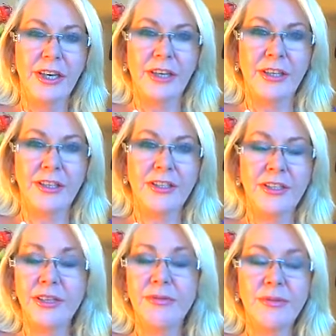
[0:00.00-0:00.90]
And there just
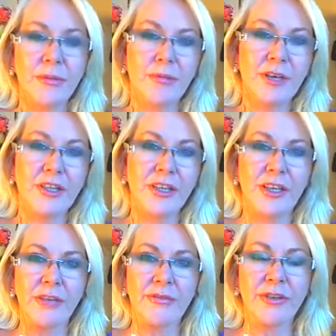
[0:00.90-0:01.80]
seems to be one thing
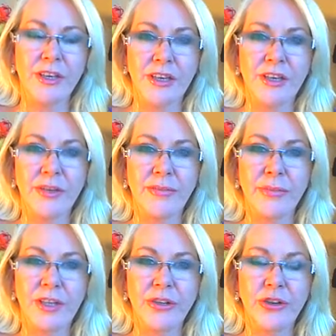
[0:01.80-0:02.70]
after another.
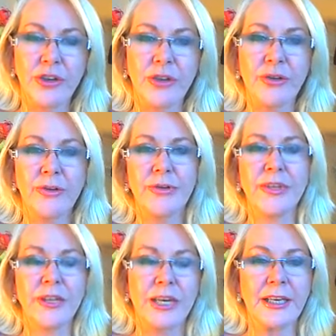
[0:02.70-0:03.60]
But know
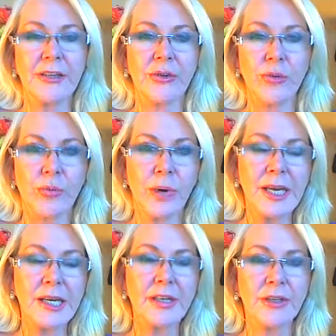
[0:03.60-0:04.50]
that
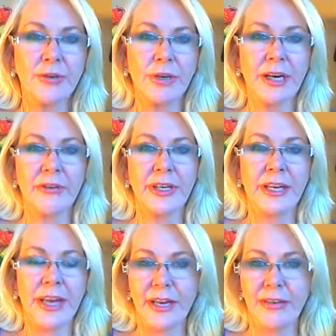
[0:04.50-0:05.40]
when you are in
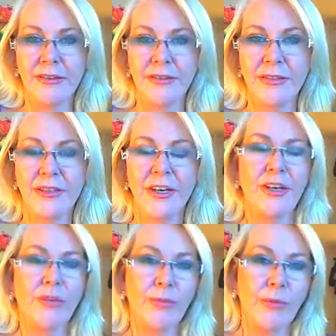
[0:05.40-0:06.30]
chaos,
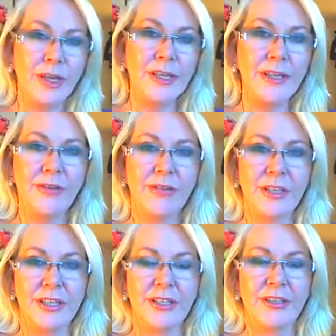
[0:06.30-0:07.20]
when there
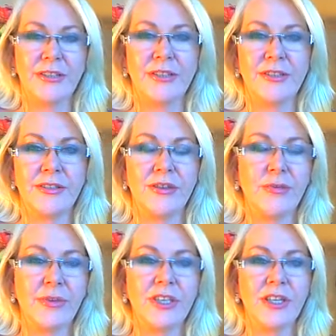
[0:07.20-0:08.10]
is
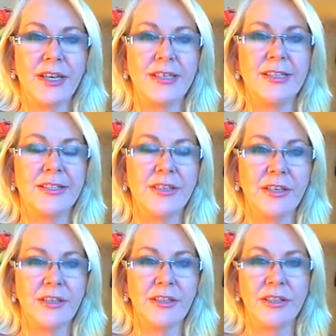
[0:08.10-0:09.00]
so much
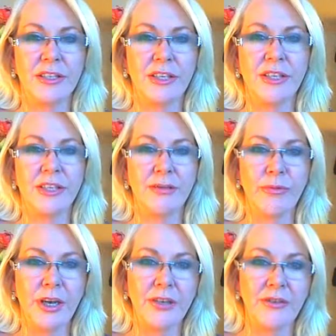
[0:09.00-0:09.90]
uncertainty
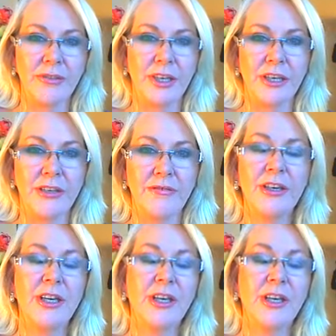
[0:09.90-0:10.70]
around your life,